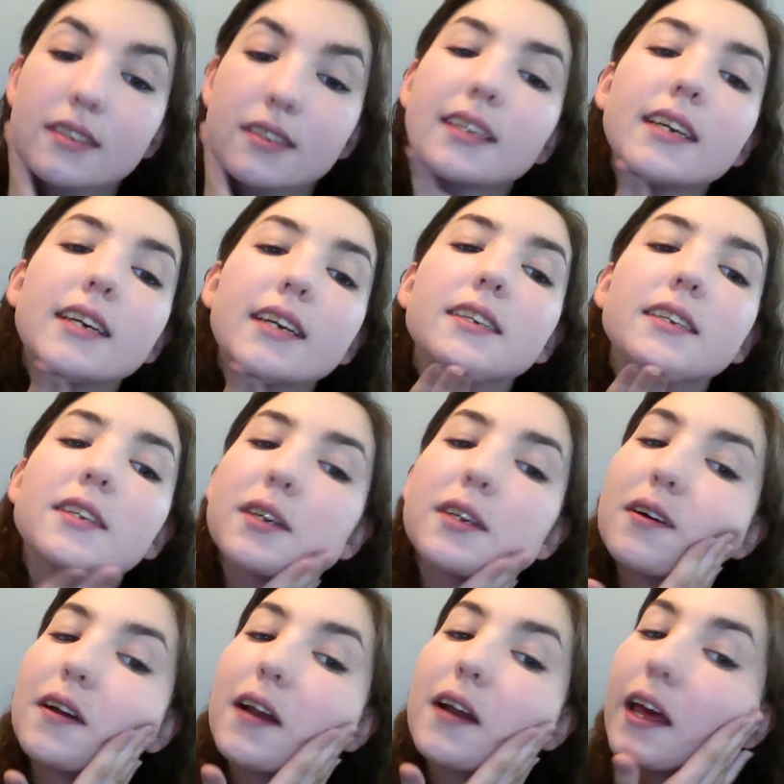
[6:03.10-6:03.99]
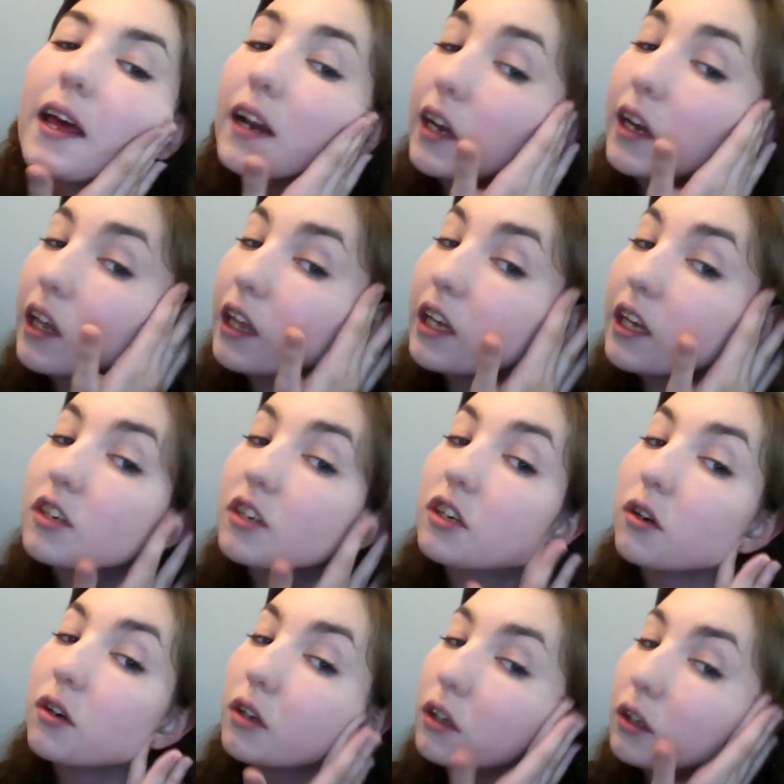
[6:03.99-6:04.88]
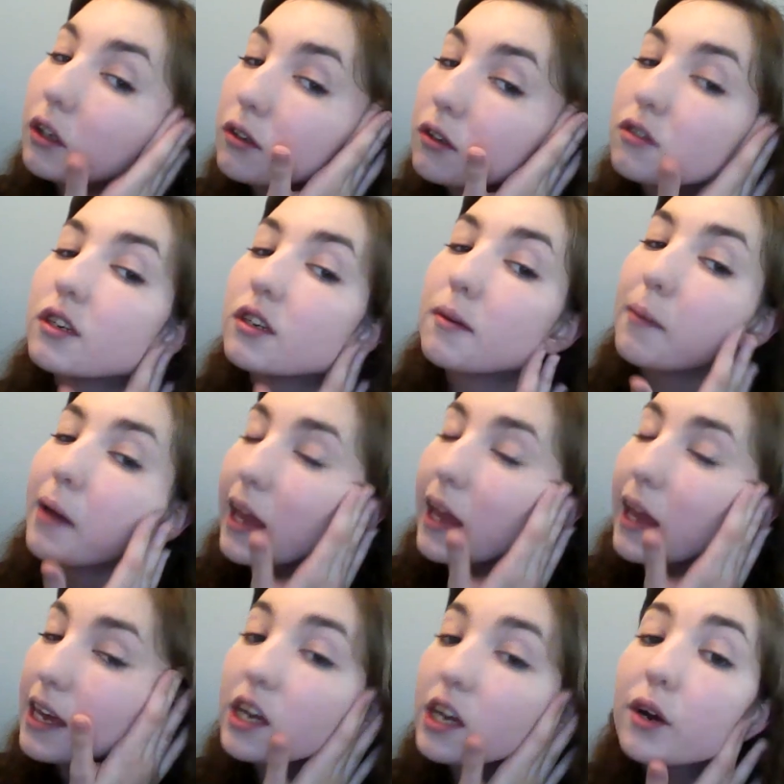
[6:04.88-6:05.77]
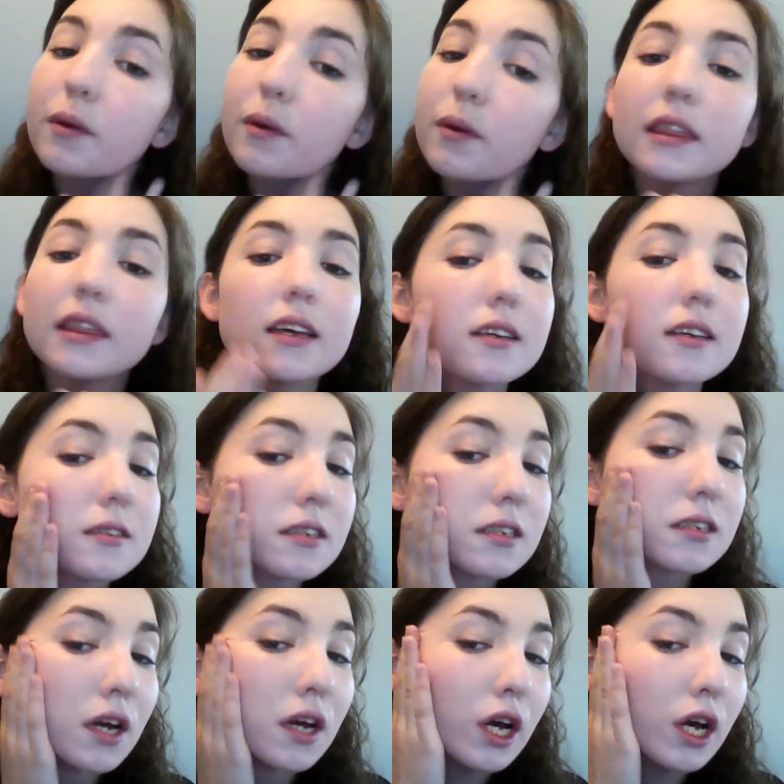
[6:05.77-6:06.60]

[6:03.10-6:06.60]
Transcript: skin tone. And I go to go closer to my ear with this